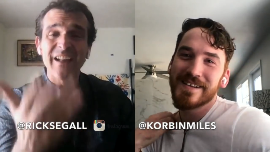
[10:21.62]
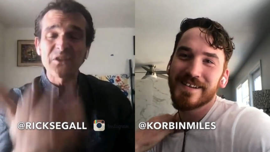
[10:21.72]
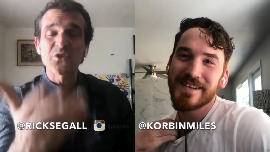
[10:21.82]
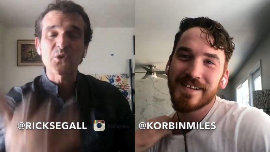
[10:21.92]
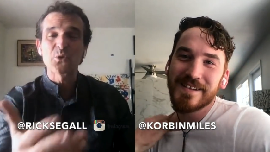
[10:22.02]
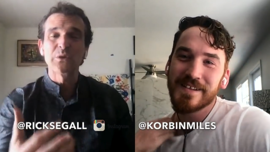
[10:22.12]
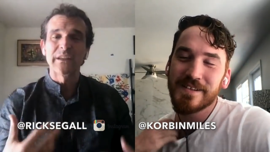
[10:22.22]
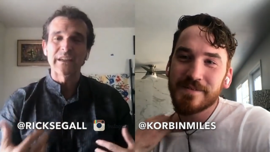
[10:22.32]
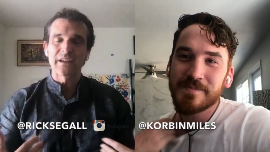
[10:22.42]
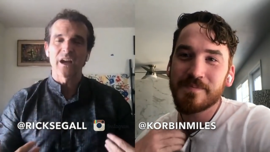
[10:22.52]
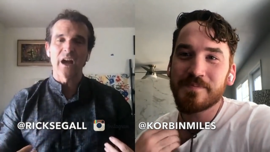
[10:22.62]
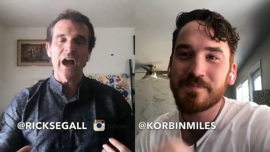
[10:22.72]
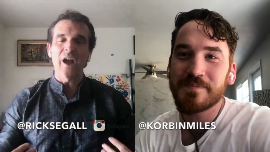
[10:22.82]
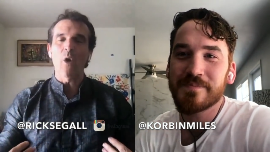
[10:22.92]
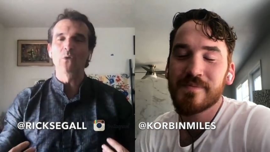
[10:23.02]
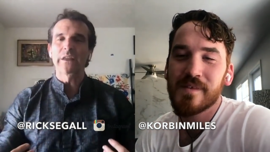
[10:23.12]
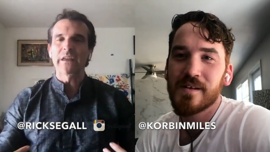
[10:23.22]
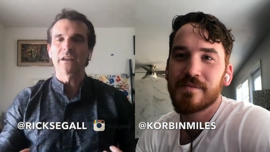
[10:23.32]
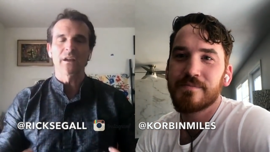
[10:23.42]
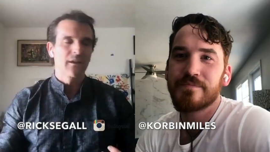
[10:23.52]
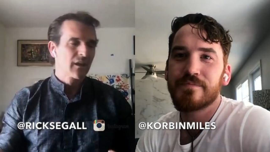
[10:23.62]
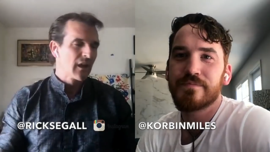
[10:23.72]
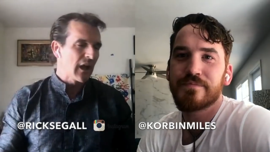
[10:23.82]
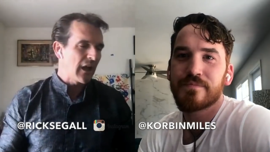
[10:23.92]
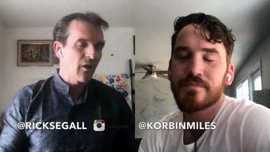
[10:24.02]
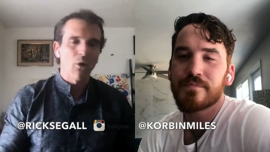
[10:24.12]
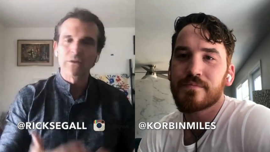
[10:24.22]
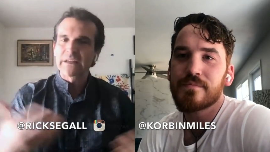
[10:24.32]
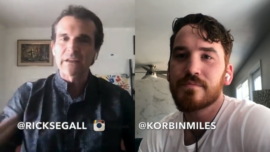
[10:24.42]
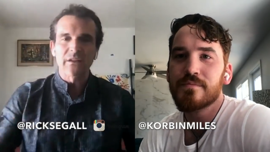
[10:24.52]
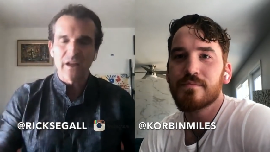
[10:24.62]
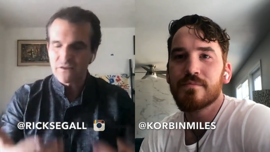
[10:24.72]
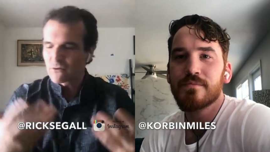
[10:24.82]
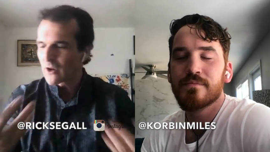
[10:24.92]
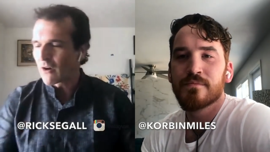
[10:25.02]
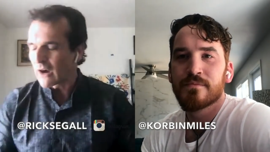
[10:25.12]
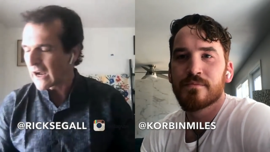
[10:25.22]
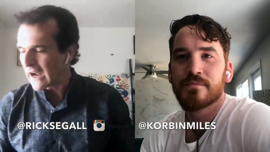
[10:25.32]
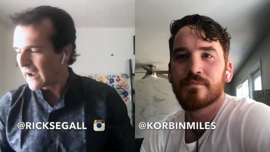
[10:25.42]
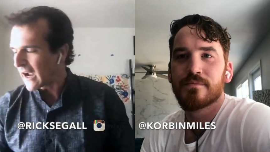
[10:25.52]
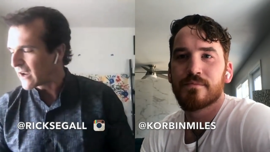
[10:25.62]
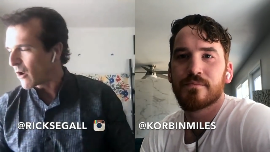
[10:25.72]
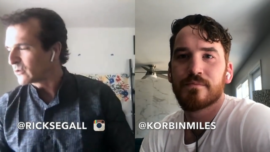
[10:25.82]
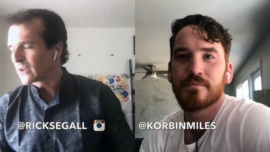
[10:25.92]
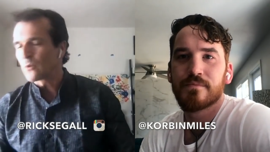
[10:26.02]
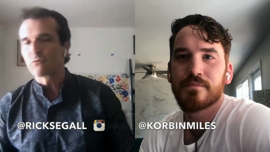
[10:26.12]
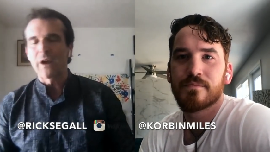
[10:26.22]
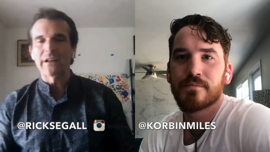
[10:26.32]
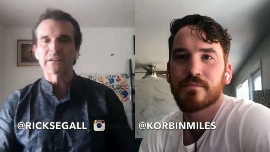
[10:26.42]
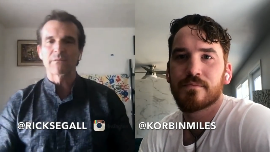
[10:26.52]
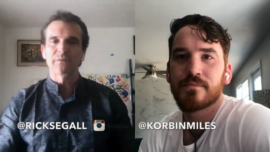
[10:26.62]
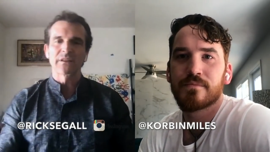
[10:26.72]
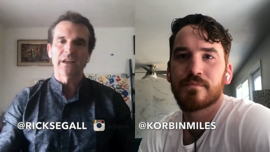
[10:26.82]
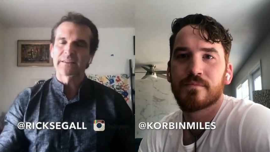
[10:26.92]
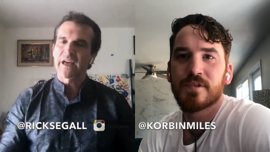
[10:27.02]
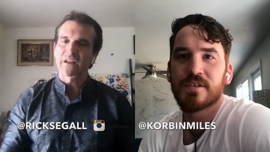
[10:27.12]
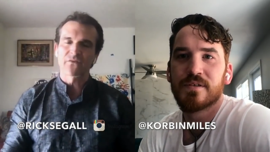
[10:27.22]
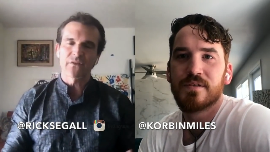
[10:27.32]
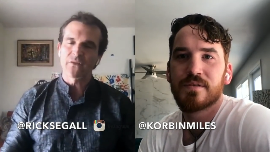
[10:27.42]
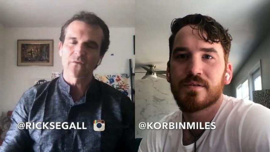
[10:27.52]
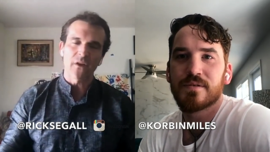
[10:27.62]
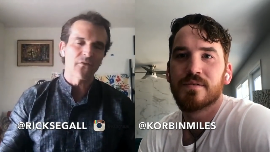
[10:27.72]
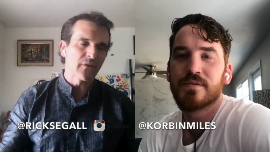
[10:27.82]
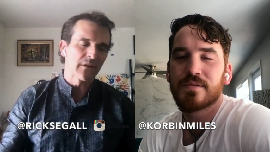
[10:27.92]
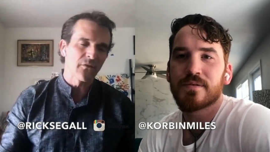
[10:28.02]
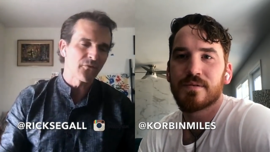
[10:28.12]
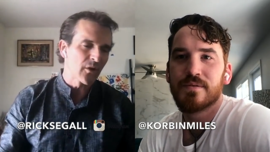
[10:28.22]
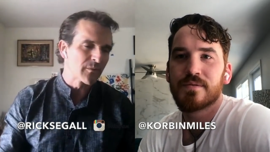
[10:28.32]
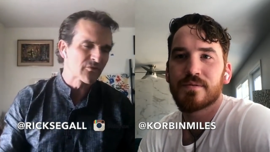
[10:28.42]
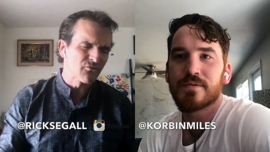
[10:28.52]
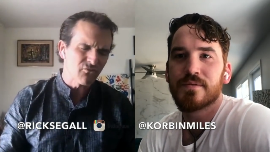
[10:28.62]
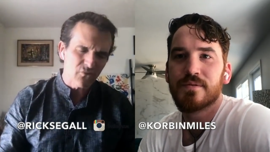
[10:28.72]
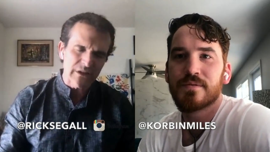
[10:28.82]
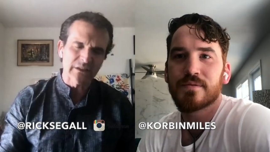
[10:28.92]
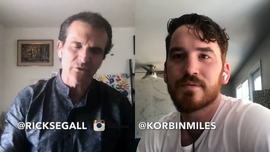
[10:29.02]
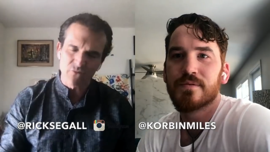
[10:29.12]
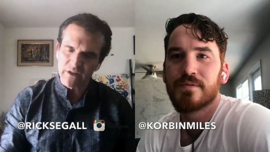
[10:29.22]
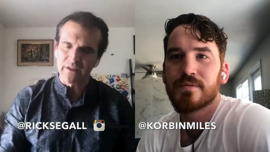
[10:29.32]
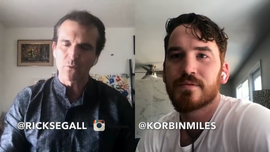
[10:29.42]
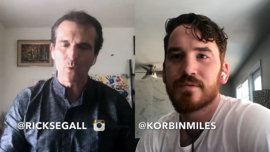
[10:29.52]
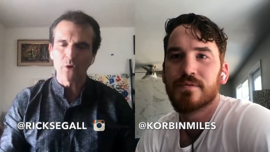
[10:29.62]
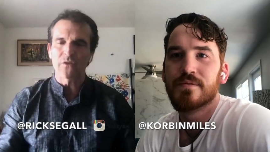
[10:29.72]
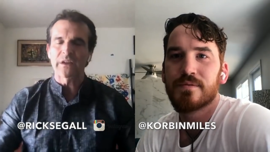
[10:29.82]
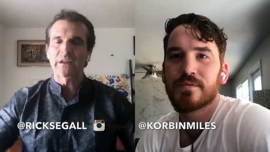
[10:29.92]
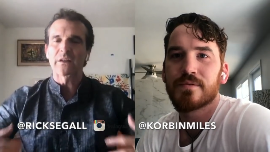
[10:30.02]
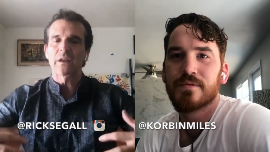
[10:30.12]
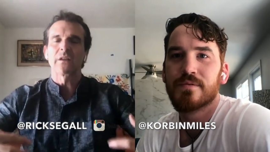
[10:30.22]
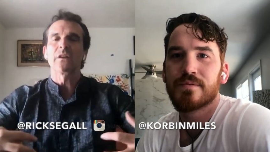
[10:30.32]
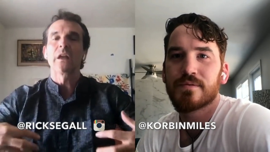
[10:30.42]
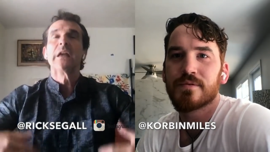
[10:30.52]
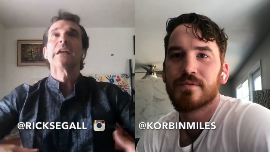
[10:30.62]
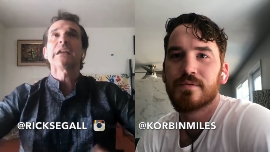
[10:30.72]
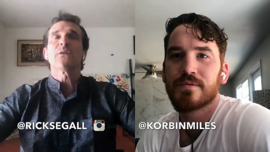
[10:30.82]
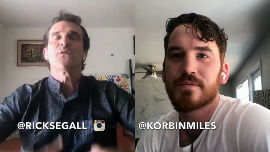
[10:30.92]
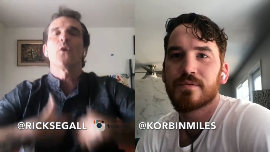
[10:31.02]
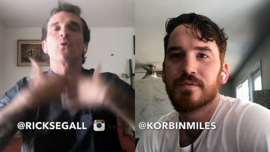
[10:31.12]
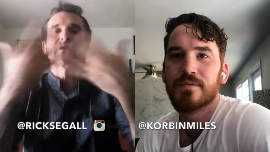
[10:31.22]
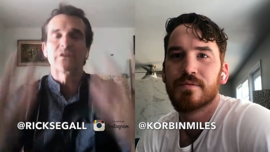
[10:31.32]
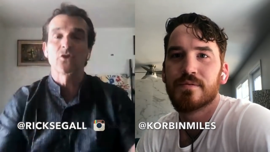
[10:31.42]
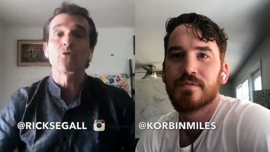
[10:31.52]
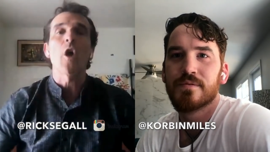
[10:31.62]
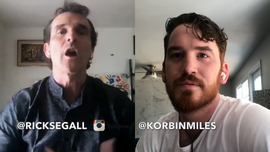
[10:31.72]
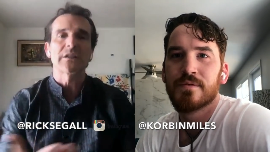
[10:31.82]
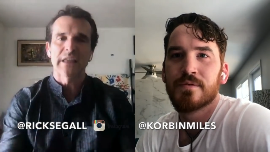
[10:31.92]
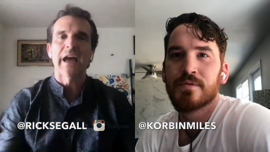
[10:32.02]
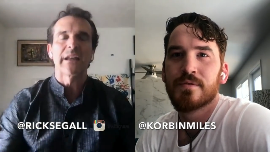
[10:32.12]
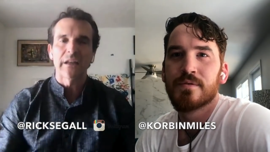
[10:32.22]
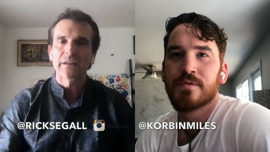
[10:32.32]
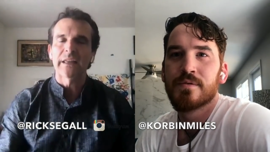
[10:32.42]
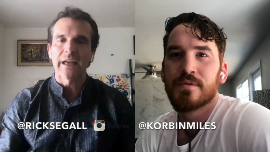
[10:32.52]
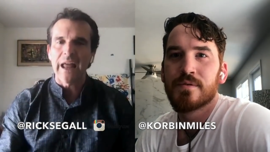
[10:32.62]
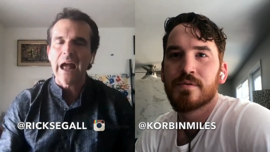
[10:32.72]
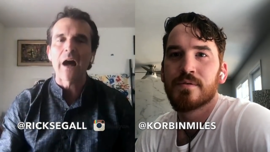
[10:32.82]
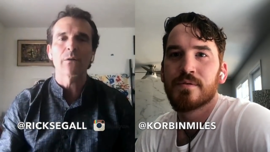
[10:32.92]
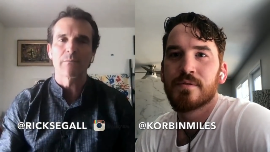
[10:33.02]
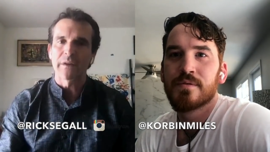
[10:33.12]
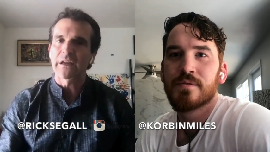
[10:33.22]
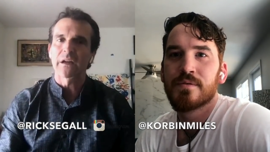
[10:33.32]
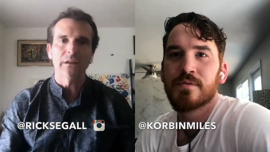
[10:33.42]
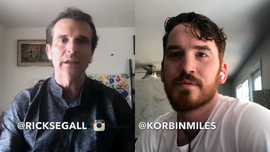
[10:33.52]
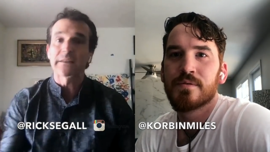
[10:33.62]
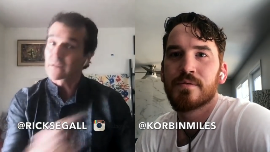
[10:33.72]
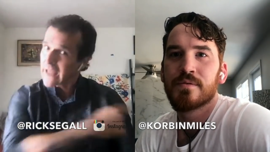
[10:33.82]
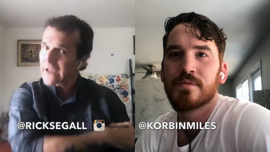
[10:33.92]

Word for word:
Speaker 1: That's truly. Uh, I only. I only, as you know, I, I only will write something like that if, if, if I feel a film is really, really worthy and it, it evokes and draws that that out of me. Like the